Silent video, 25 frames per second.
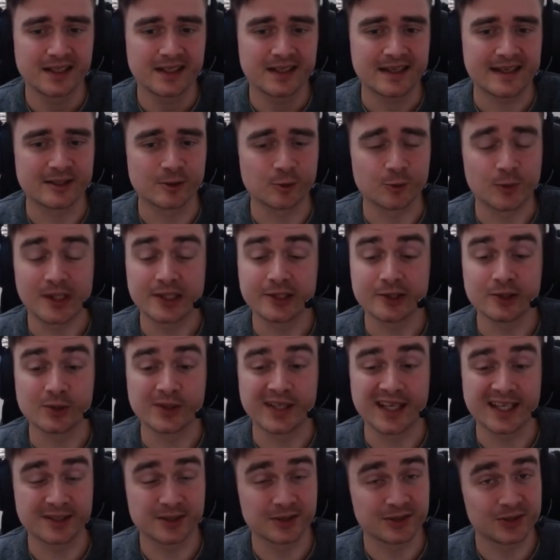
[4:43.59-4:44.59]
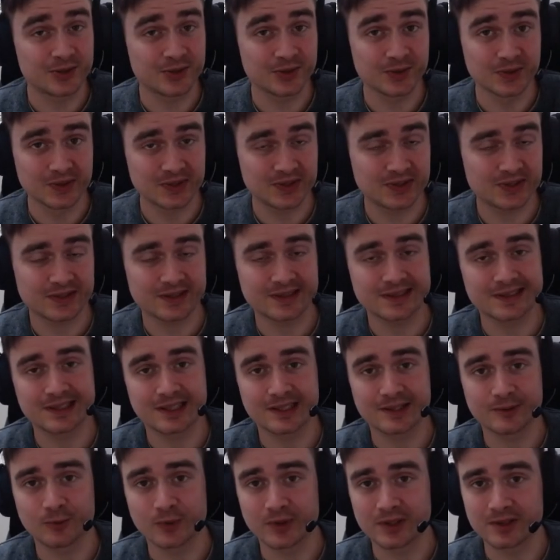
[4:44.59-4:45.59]
And in rally you get to choose
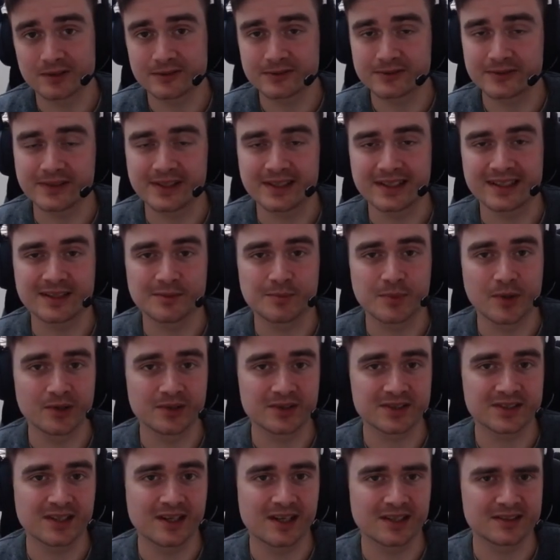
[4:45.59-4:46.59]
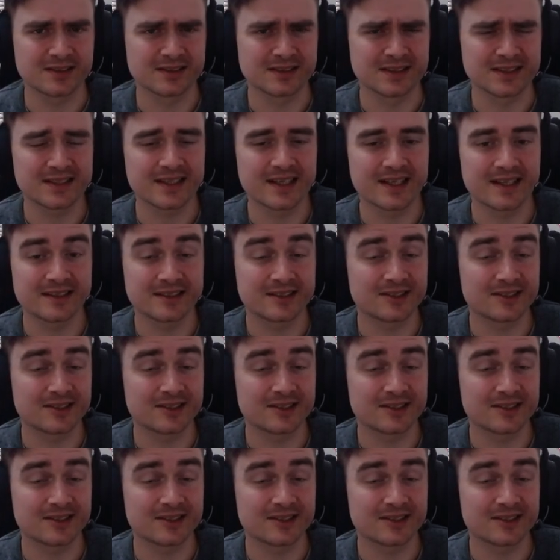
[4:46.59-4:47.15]
one of the opponent's cards in his hand,